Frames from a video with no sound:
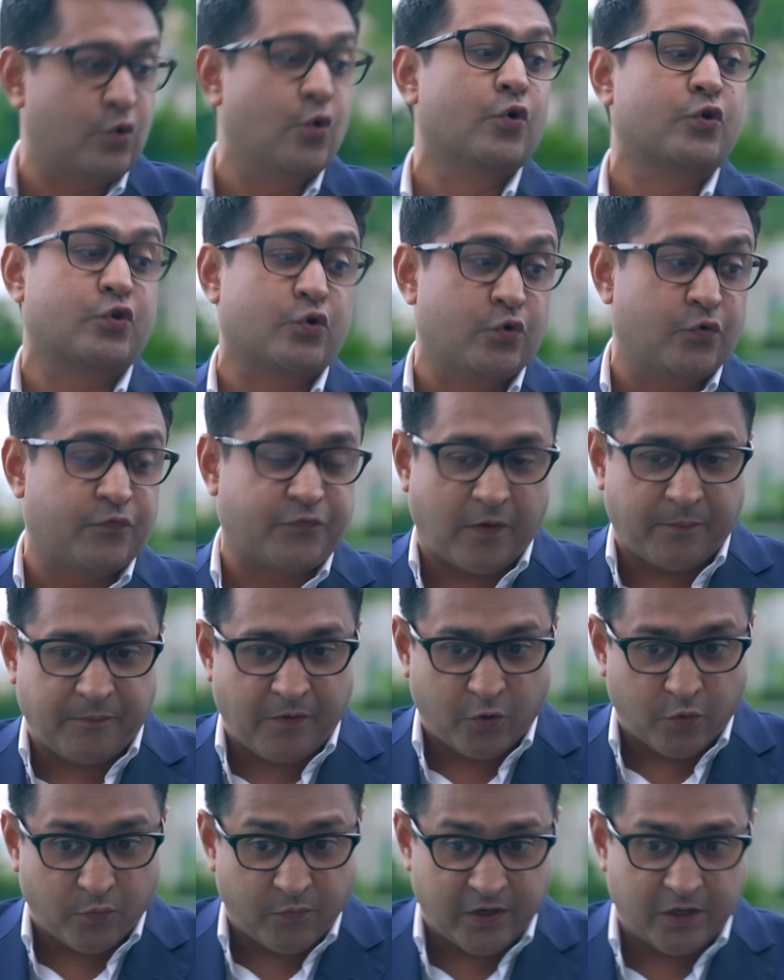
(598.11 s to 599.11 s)
to go to from
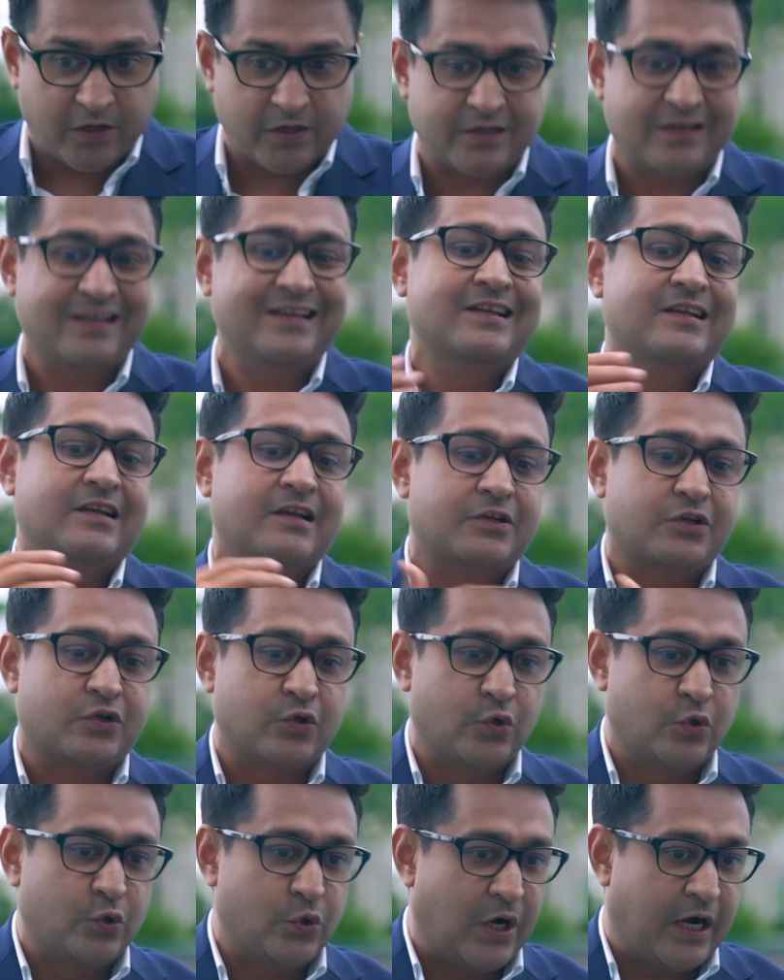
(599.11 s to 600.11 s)
work
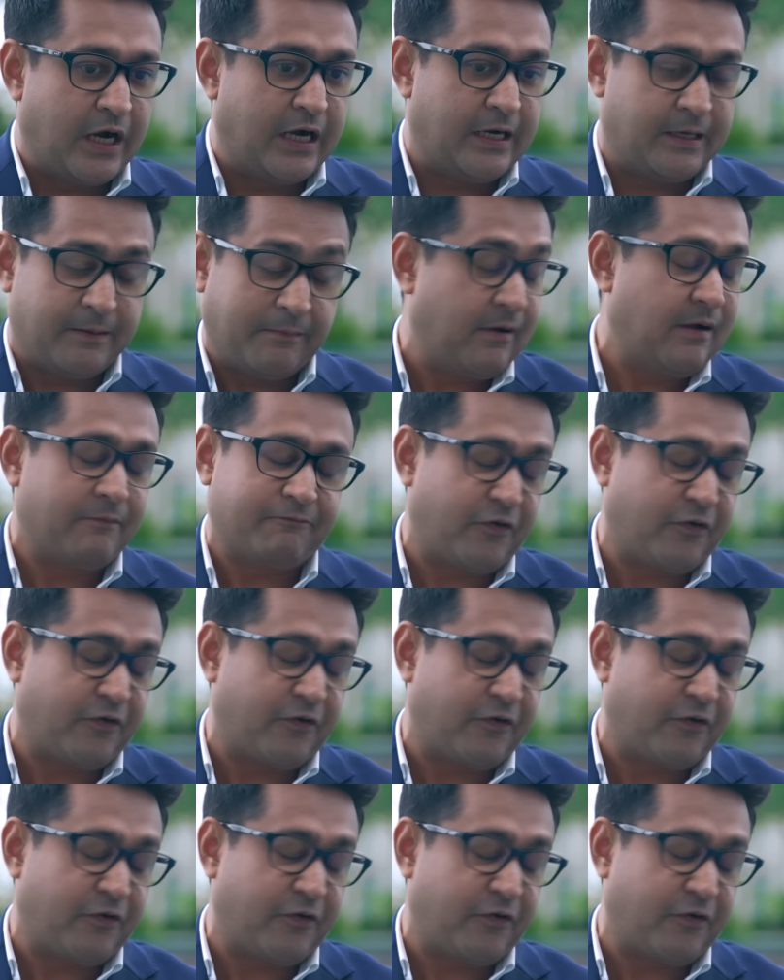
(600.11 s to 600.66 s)
to uh, uh,